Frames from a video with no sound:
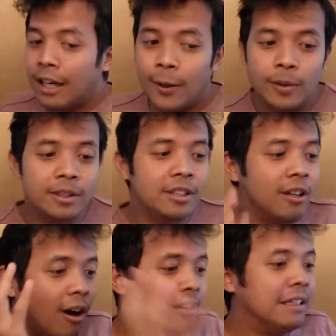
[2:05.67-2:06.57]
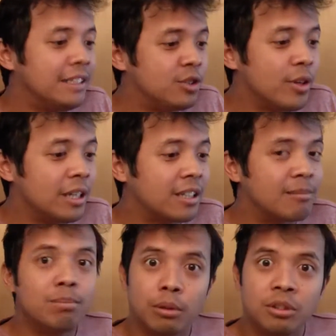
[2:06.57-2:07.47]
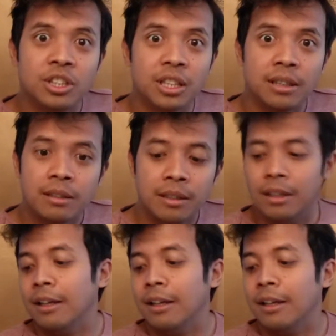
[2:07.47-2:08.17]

I want to not drink kombucha,